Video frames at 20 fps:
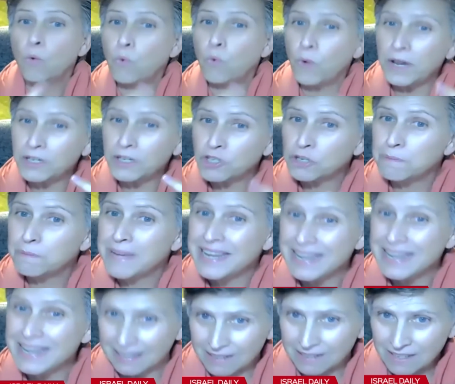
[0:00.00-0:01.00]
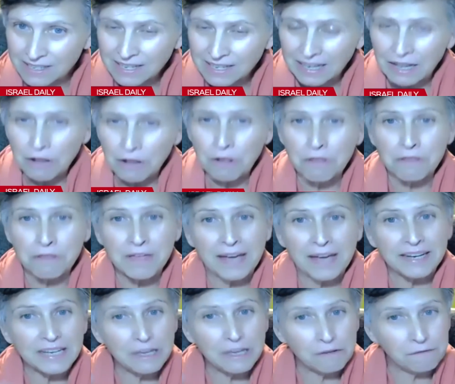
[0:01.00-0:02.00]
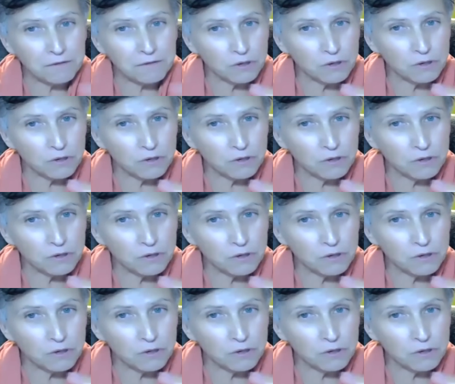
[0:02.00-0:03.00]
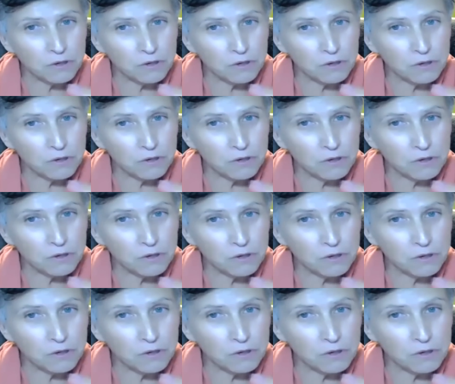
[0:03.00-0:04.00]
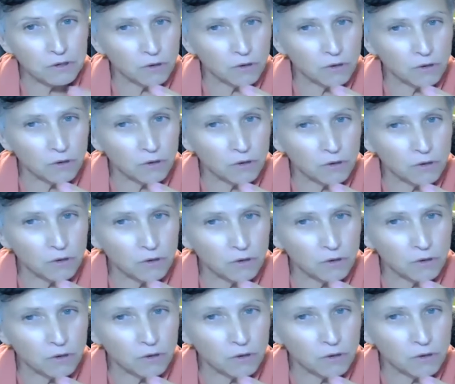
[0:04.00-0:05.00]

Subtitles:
which means that if you're counting back in generations,